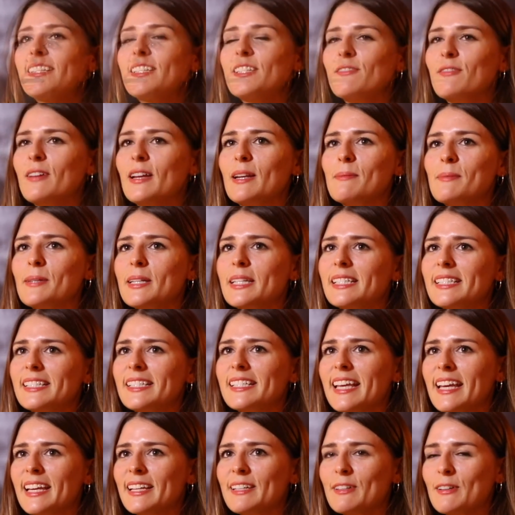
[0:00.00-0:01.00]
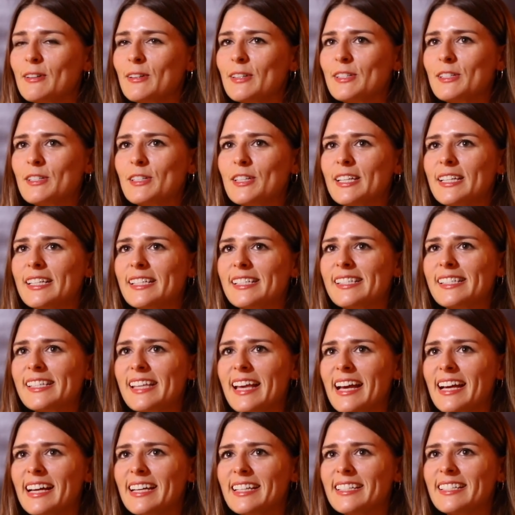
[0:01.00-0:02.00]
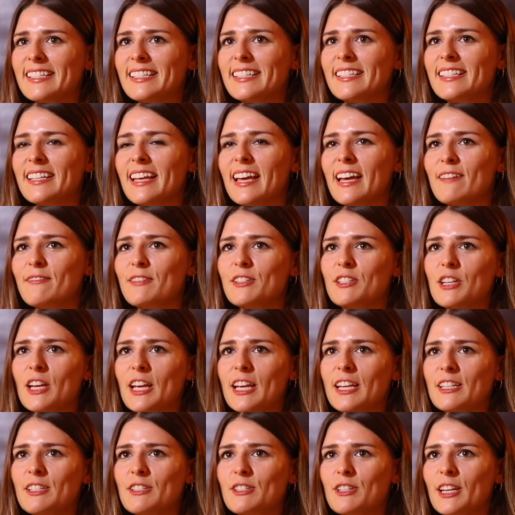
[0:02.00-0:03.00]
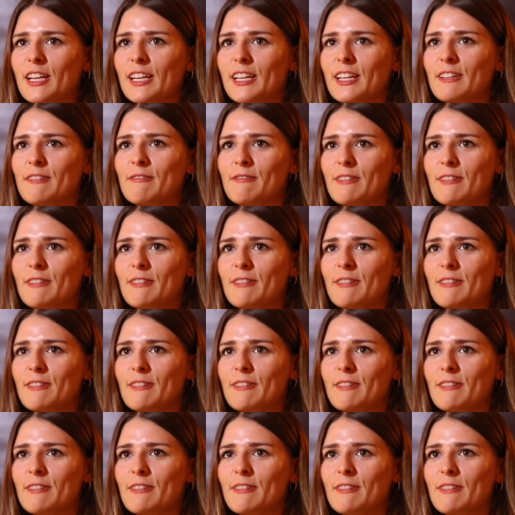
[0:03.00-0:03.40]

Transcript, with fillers: Developing technologies and ever-changing